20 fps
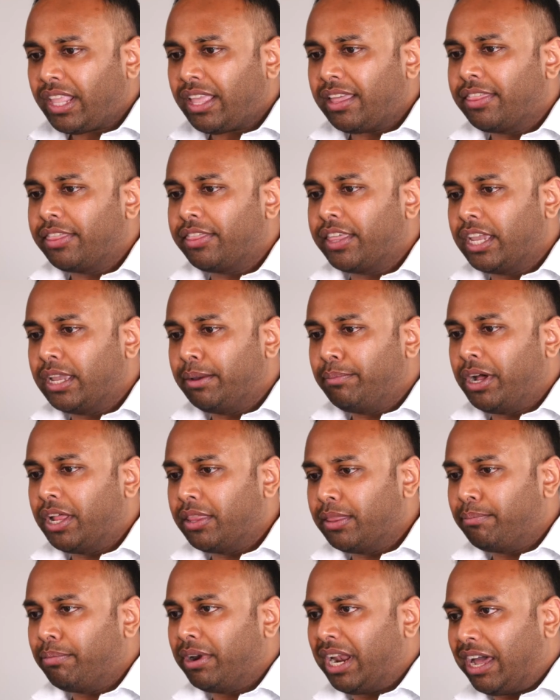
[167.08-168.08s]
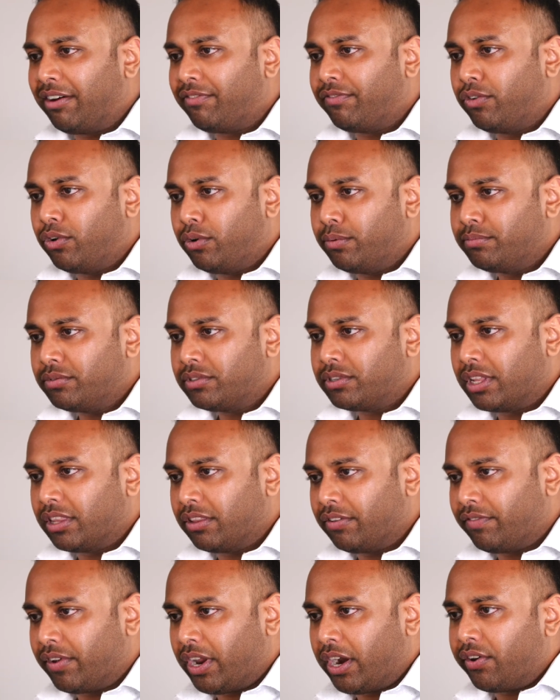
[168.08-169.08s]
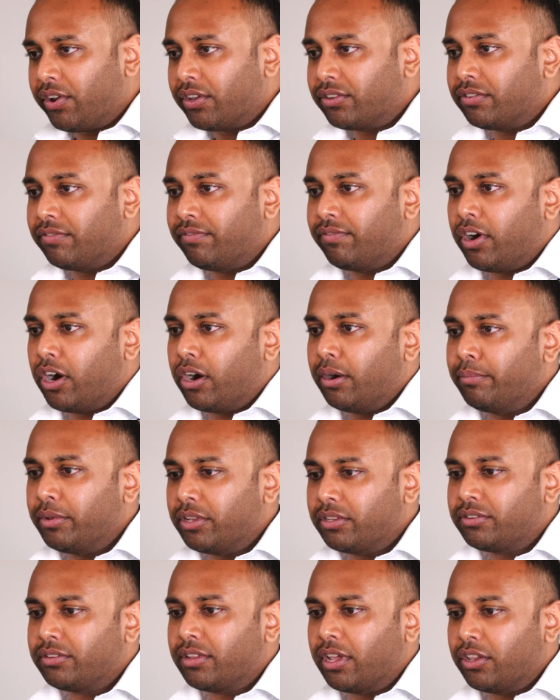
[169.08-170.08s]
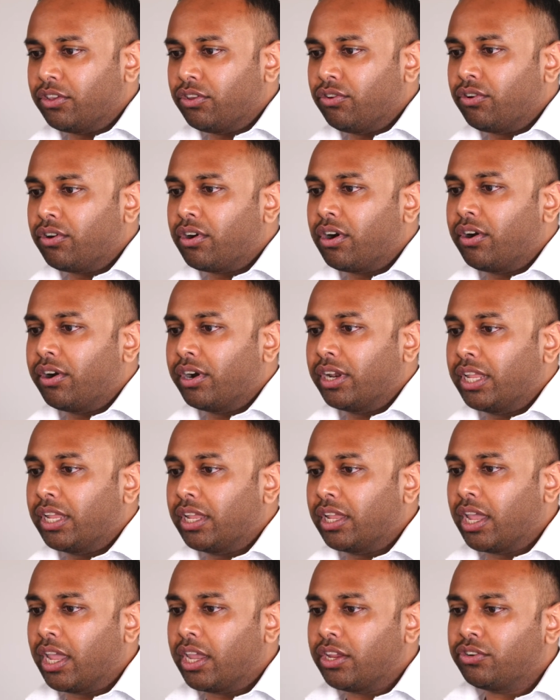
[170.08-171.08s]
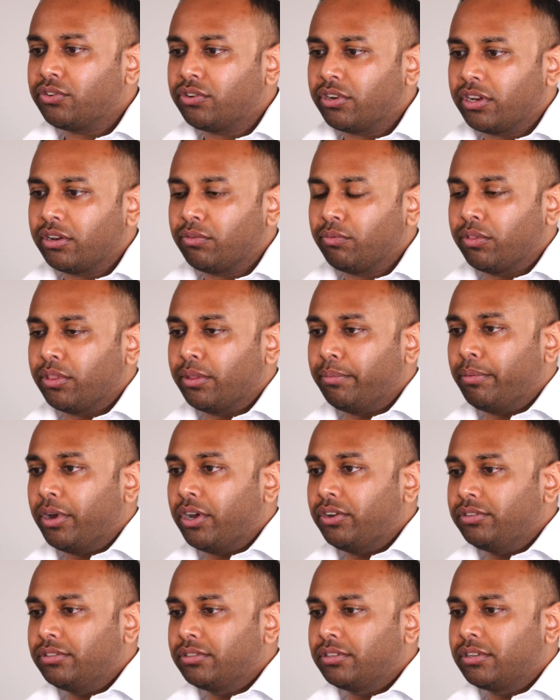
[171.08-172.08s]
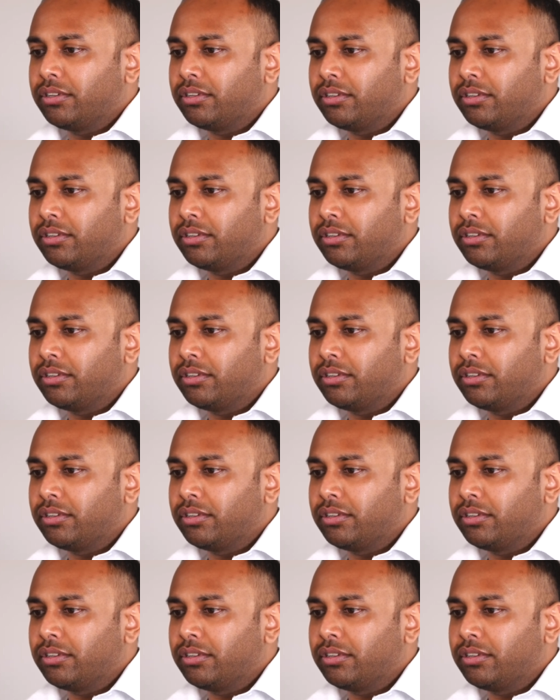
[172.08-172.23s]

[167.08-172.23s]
Think about the platforms and the various environments that you're currently engaged in the most.